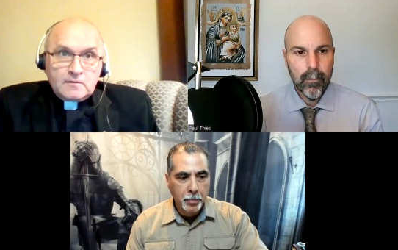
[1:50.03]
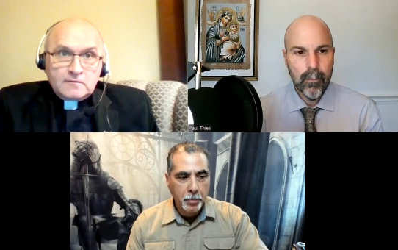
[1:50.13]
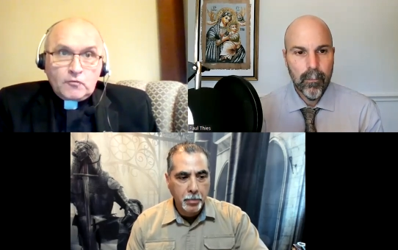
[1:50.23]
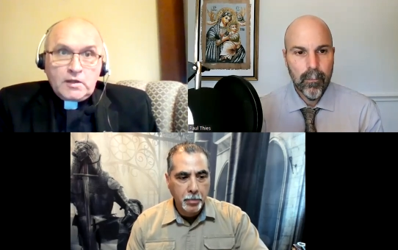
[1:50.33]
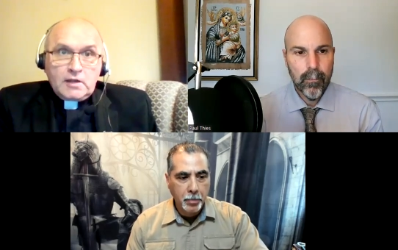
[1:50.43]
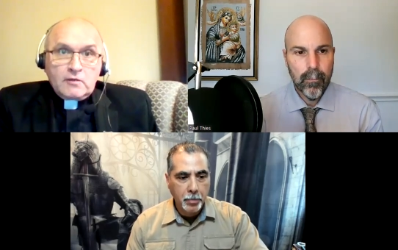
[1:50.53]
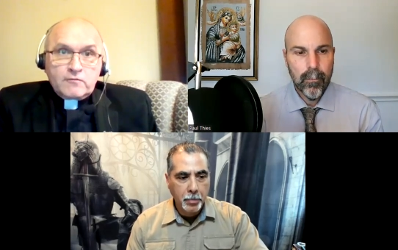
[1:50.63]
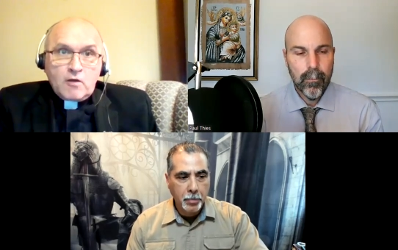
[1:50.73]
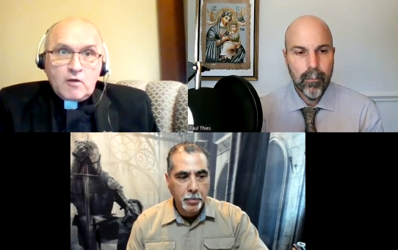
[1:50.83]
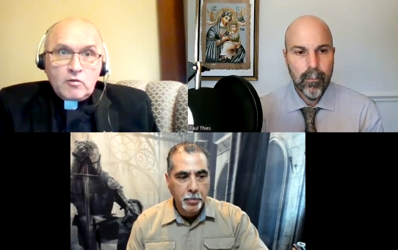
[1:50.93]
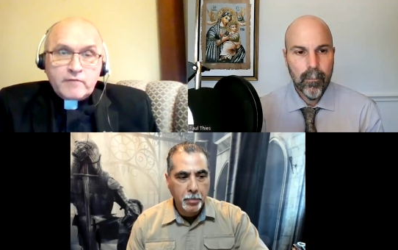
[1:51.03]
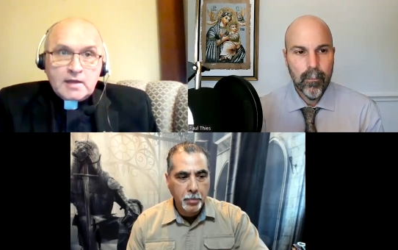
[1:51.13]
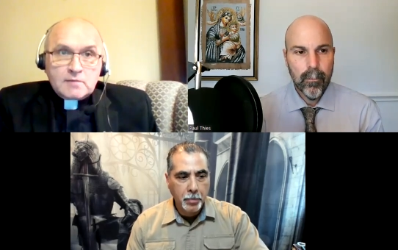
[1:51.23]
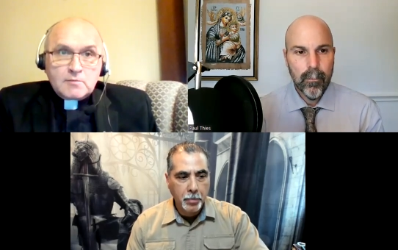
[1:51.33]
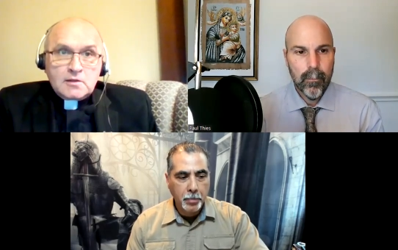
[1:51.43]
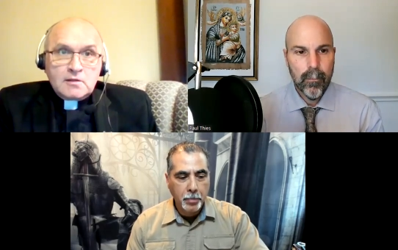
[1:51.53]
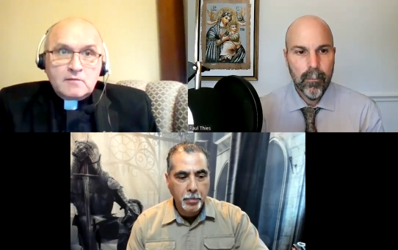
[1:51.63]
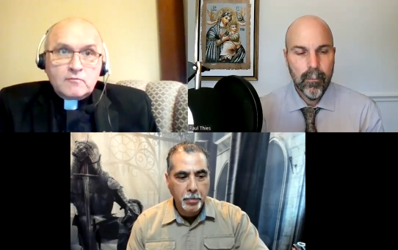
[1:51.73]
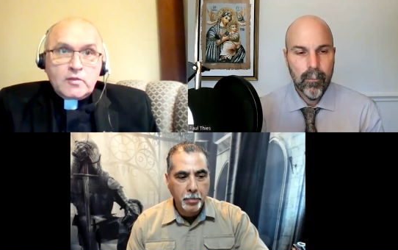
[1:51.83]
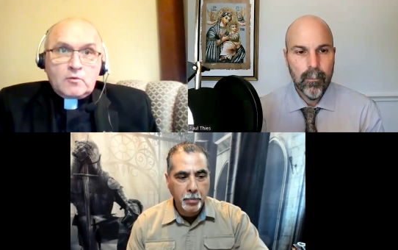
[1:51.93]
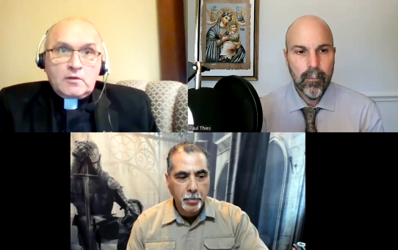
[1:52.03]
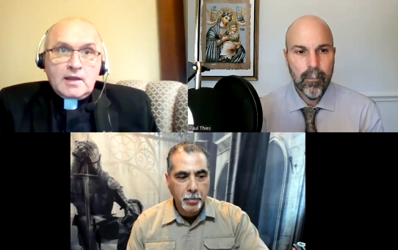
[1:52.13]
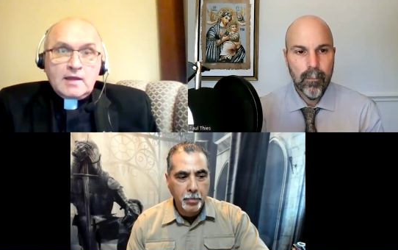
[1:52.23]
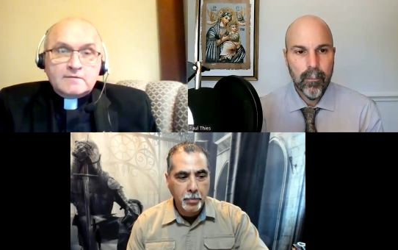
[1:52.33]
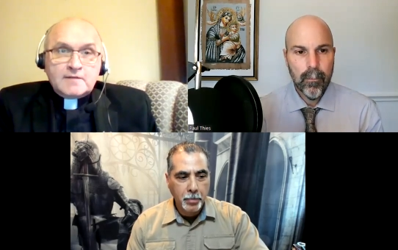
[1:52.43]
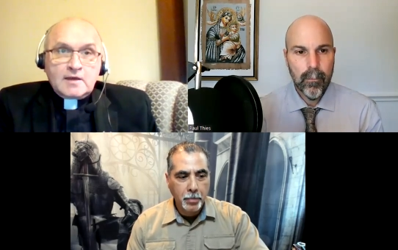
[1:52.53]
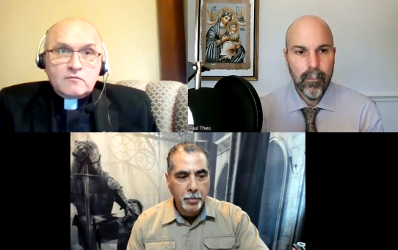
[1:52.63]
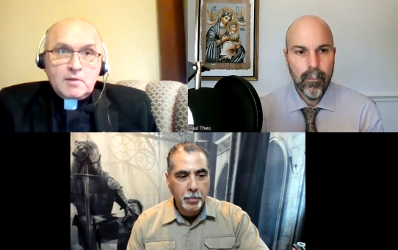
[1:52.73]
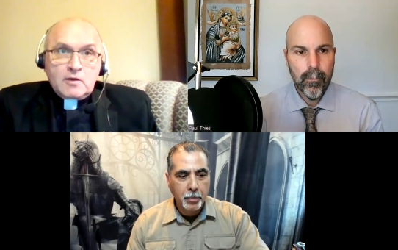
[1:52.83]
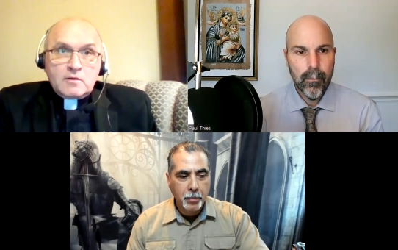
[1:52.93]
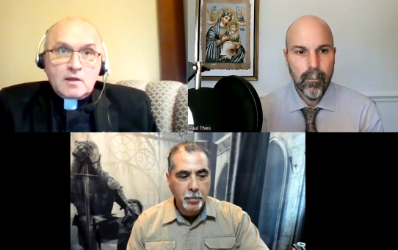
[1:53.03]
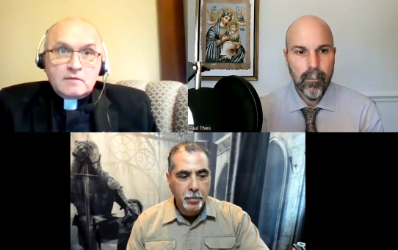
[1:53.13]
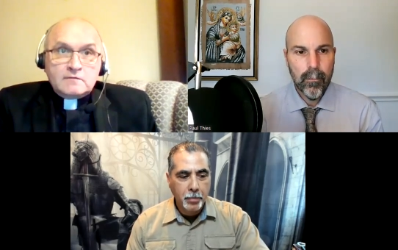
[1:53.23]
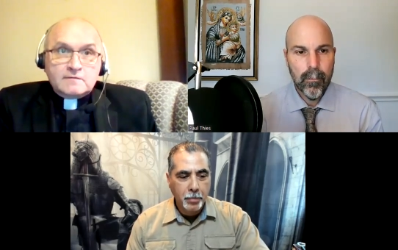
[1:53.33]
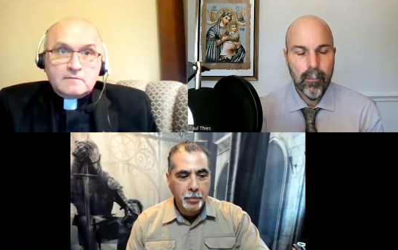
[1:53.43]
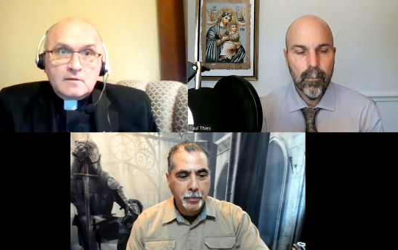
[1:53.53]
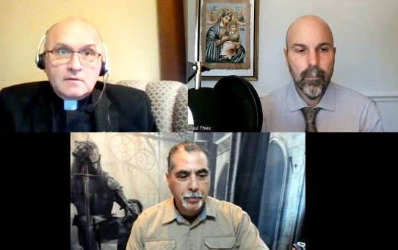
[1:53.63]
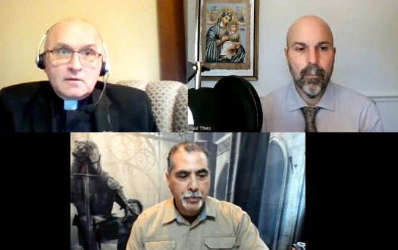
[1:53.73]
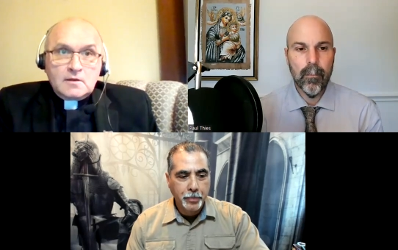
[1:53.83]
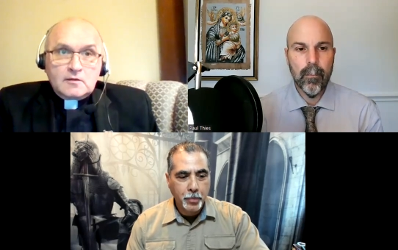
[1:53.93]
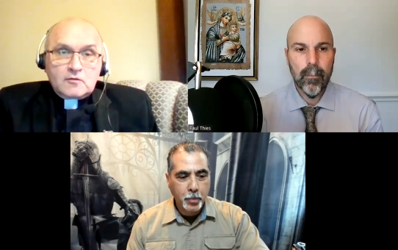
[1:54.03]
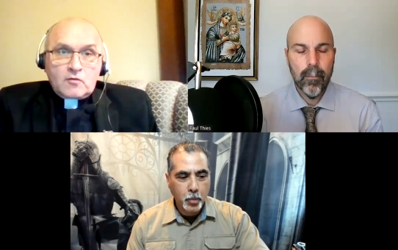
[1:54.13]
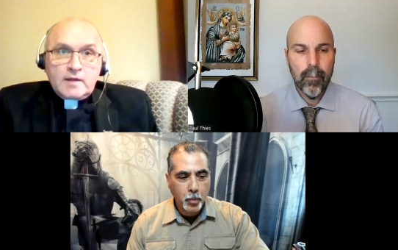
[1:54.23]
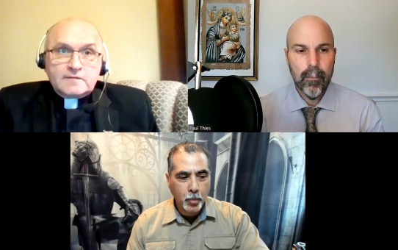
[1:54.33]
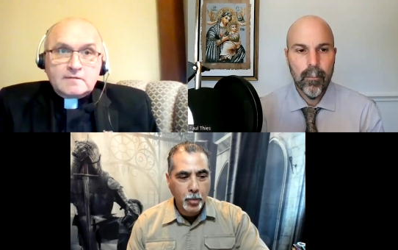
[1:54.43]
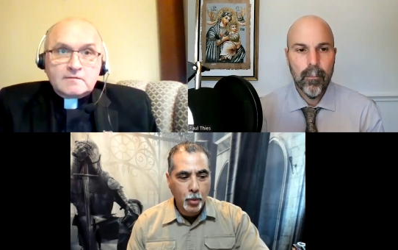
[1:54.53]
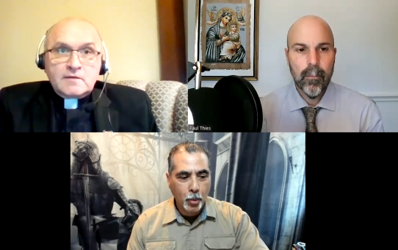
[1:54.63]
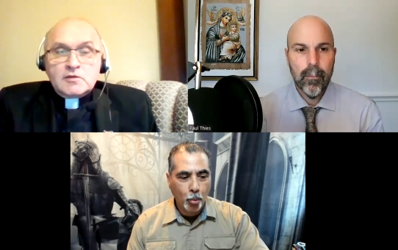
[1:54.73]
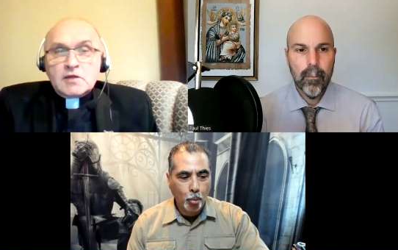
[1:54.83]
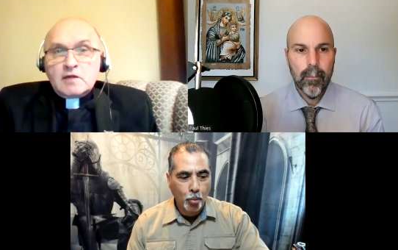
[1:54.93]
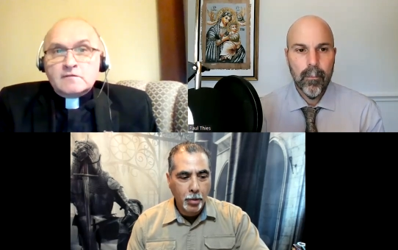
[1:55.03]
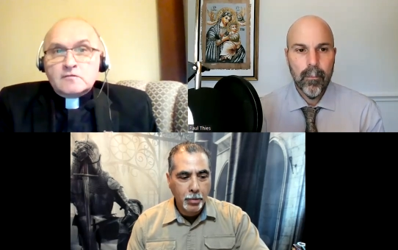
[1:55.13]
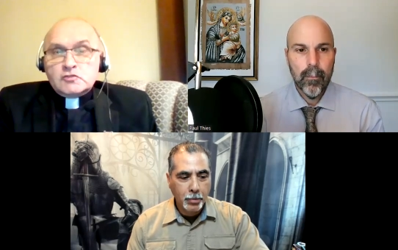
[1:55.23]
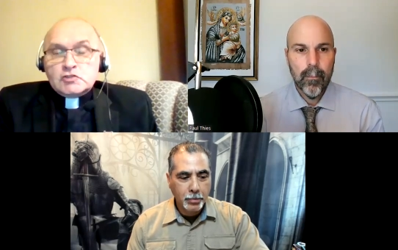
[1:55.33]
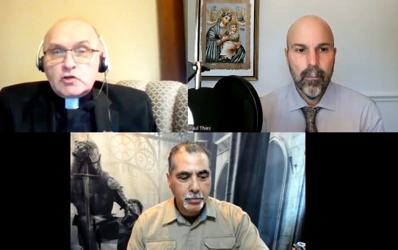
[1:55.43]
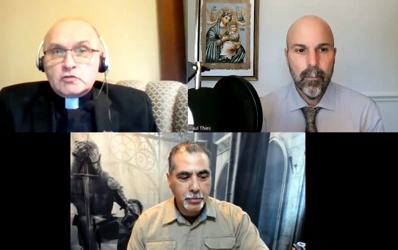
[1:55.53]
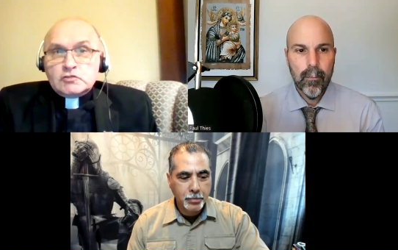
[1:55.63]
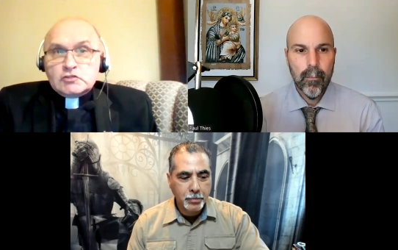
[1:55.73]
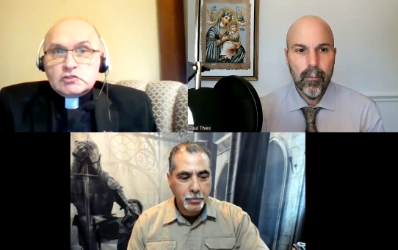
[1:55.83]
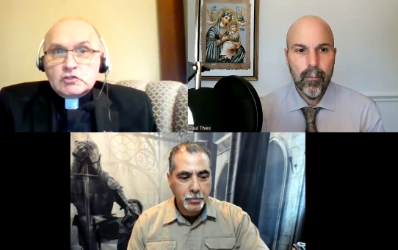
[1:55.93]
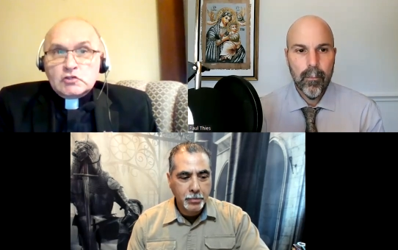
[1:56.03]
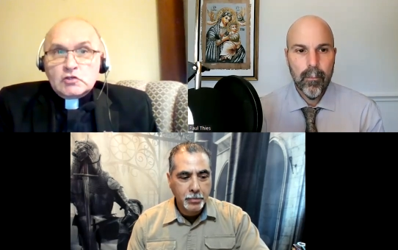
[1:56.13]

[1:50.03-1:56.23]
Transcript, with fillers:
Speaker 1: So think of the fall of Adam and Eve when they were cast out of paradise. Mm-hmm. Christ has given us the church